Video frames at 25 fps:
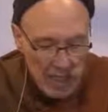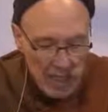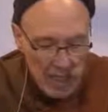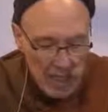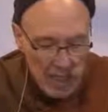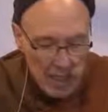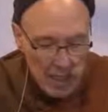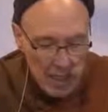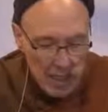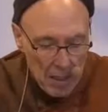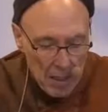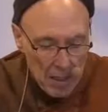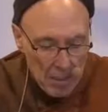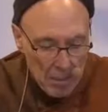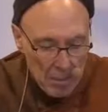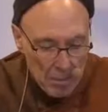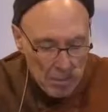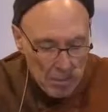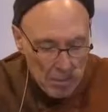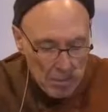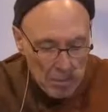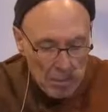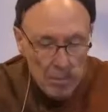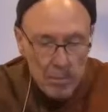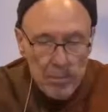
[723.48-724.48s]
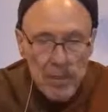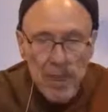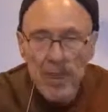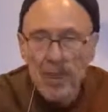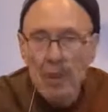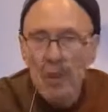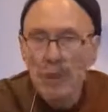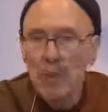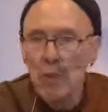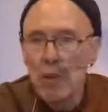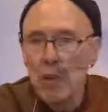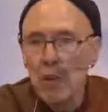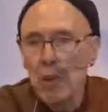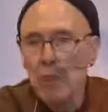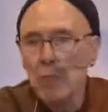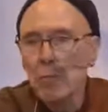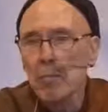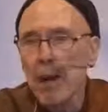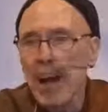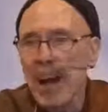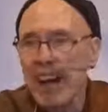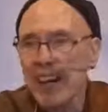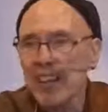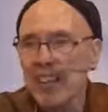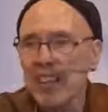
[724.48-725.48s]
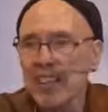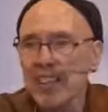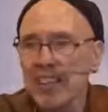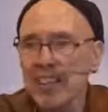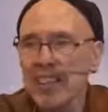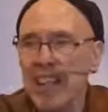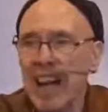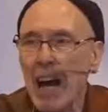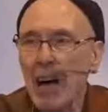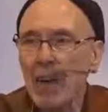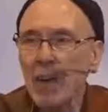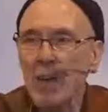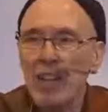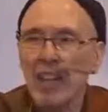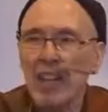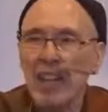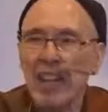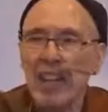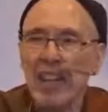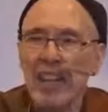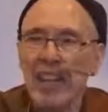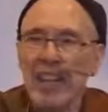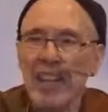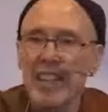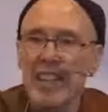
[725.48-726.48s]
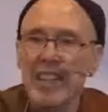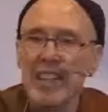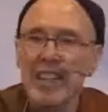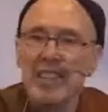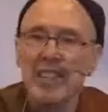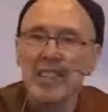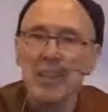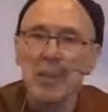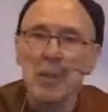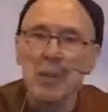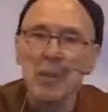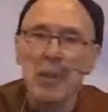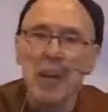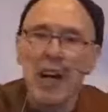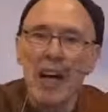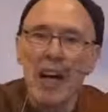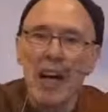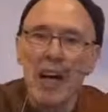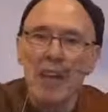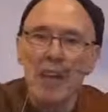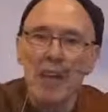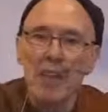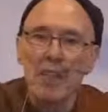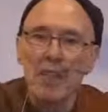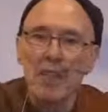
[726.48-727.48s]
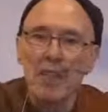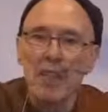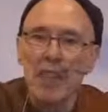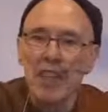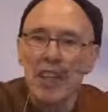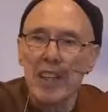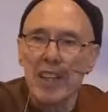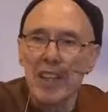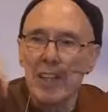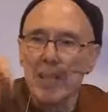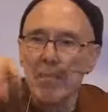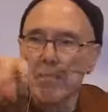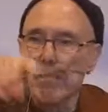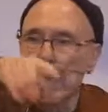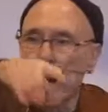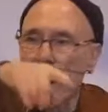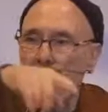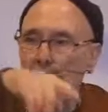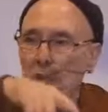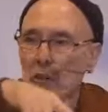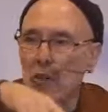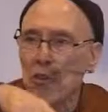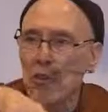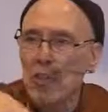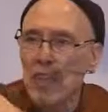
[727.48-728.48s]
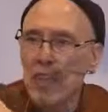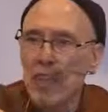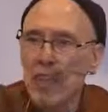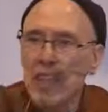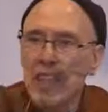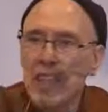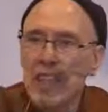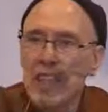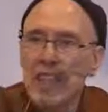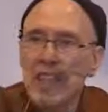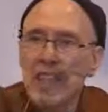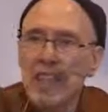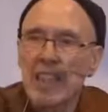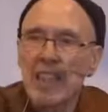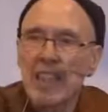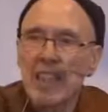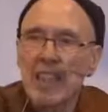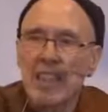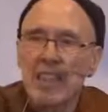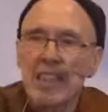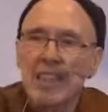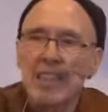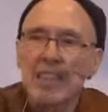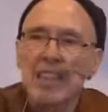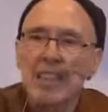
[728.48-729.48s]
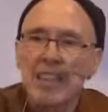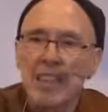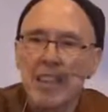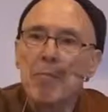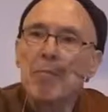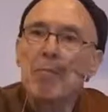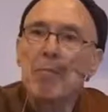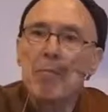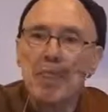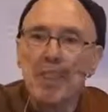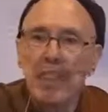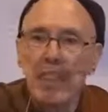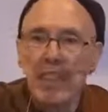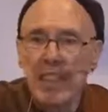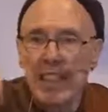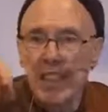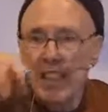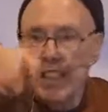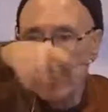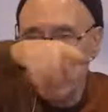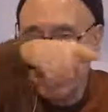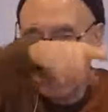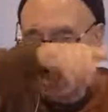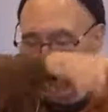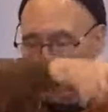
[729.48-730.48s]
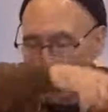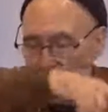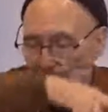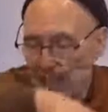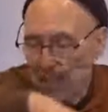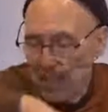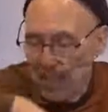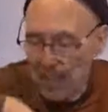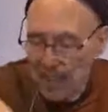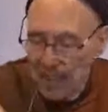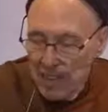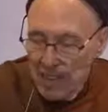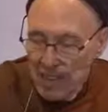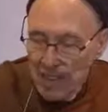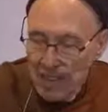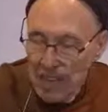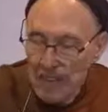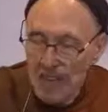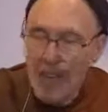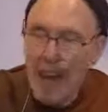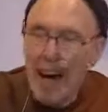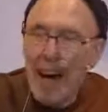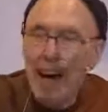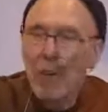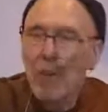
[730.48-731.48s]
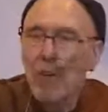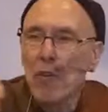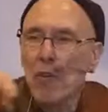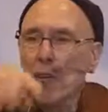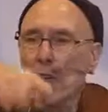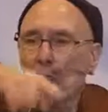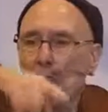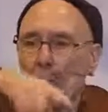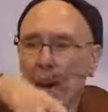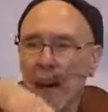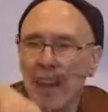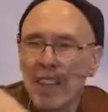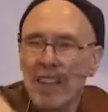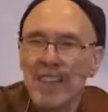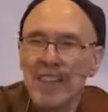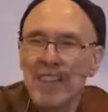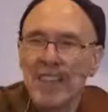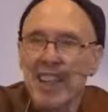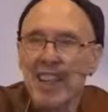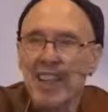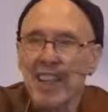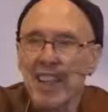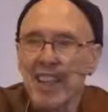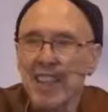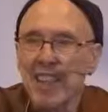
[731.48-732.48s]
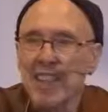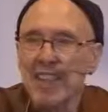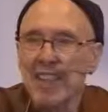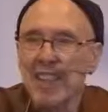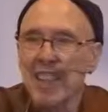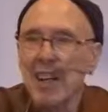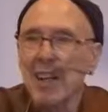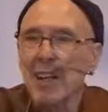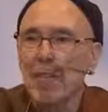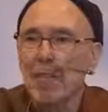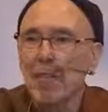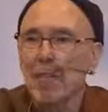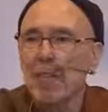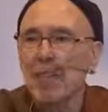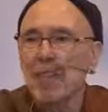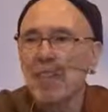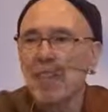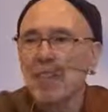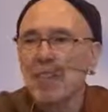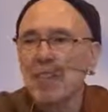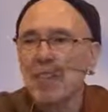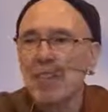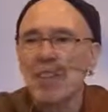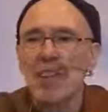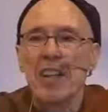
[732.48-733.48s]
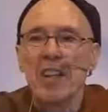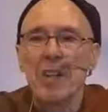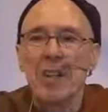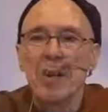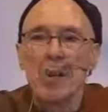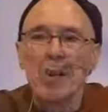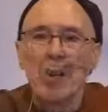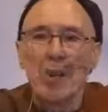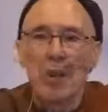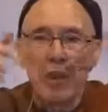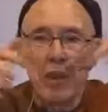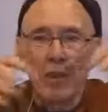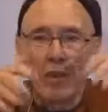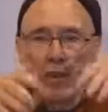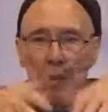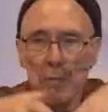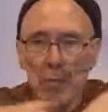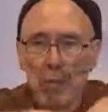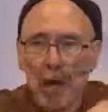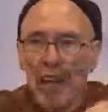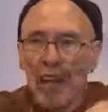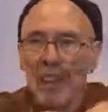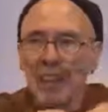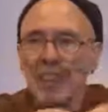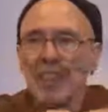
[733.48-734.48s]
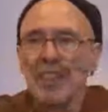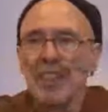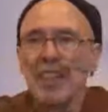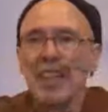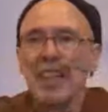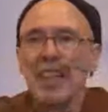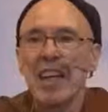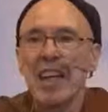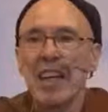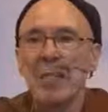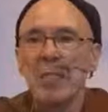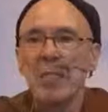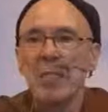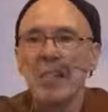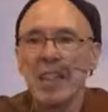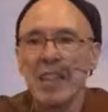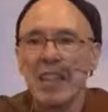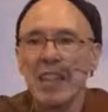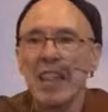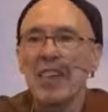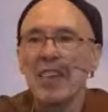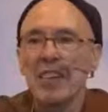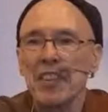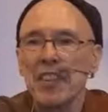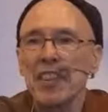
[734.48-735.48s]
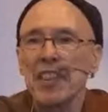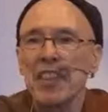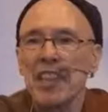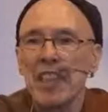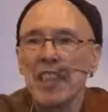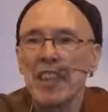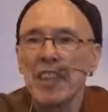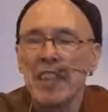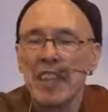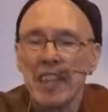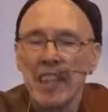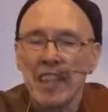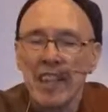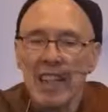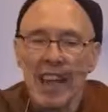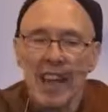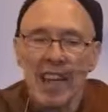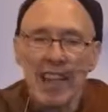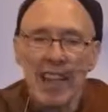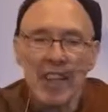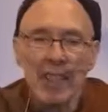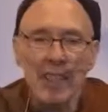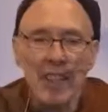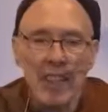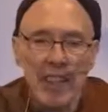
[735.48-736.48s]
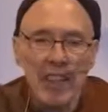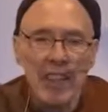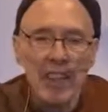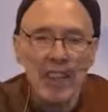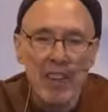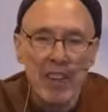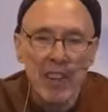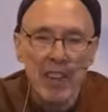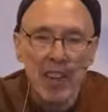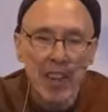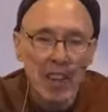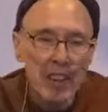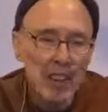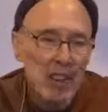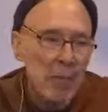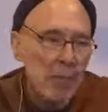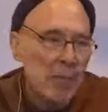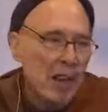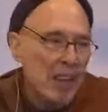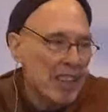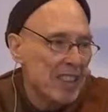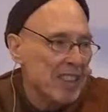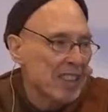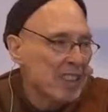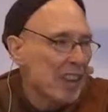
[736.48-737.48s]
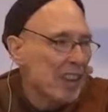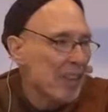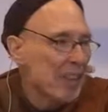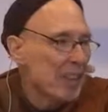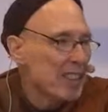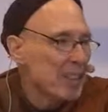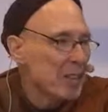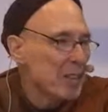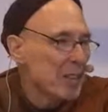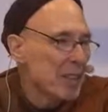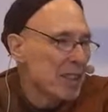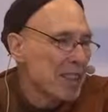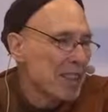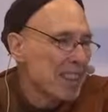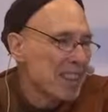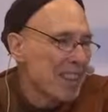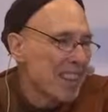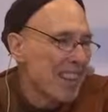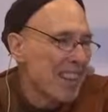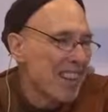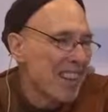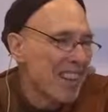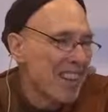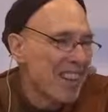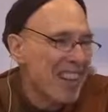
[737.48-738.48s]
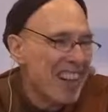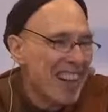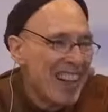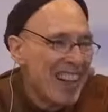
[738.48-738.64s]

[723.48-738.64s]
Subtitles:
The practice nowadays is to have the boundary simply around the monastery itself so that all of the monks can come together. And even in the larger monasteries, what's done